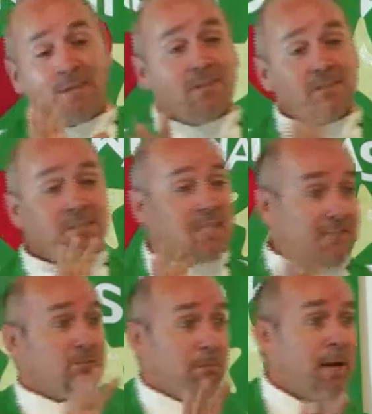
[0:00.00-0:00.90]
because
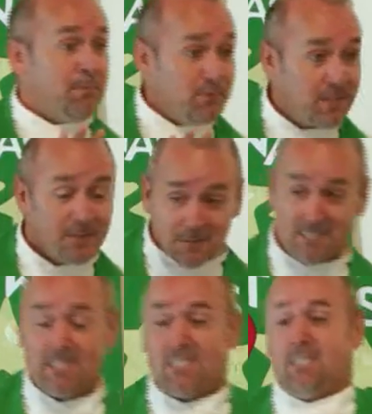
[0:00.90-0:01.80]
that's what the Bible
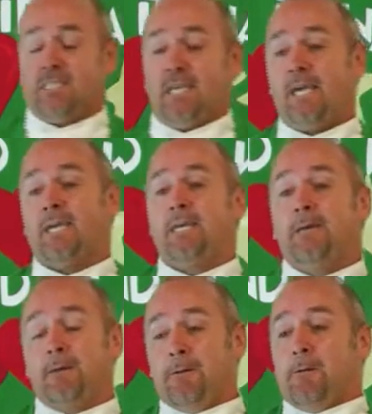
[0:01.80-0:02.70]
tells us to say.
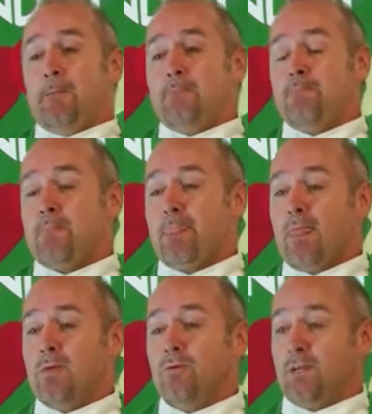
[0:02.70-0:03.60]

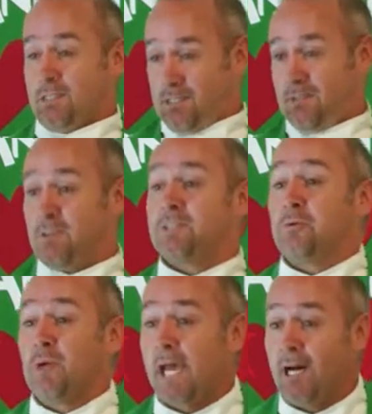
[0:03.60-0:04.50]
What's
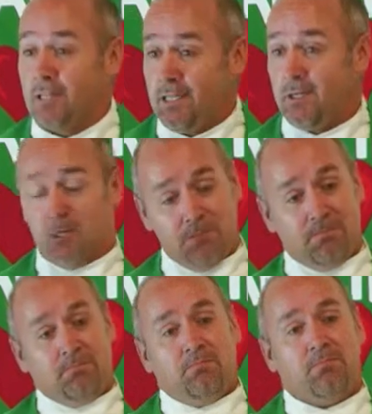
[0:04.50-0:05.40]
the reality, though,
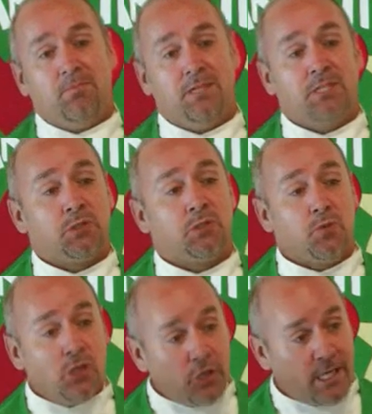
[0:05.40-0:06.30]
as
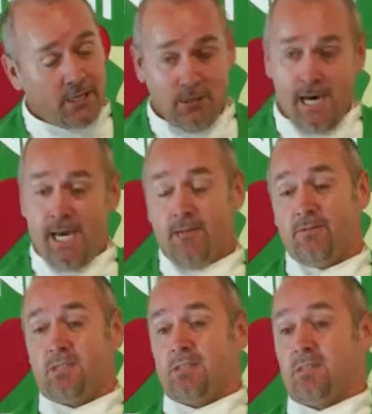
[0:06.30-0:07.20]
we look at our
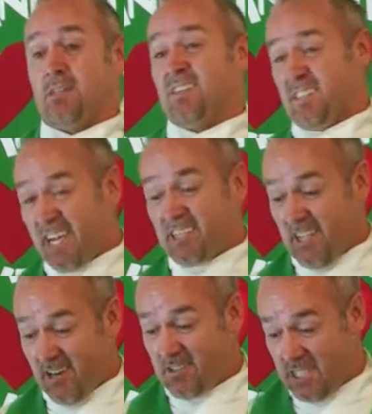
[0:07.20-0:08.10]
lives?
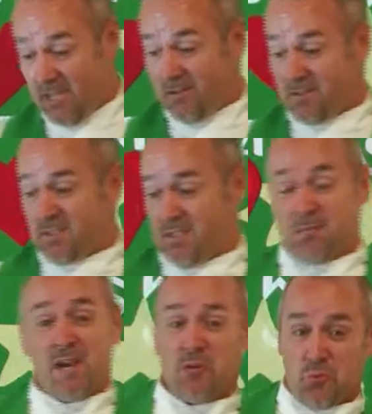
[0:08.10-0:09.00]
Conducting ourselves
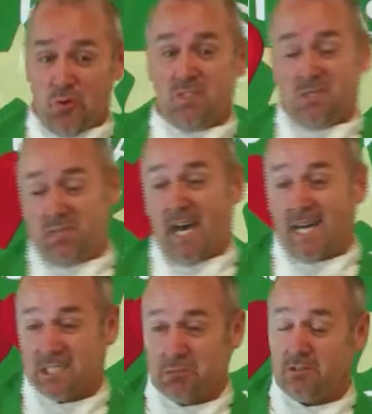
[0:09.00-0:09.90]
in a manner worthy of the
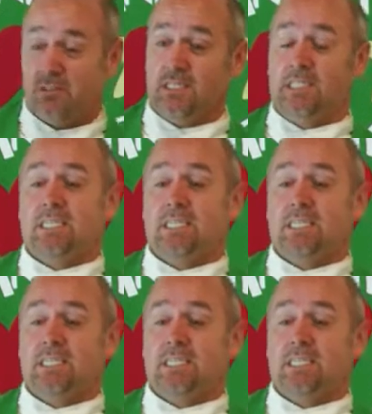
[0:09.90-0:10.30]
gospel?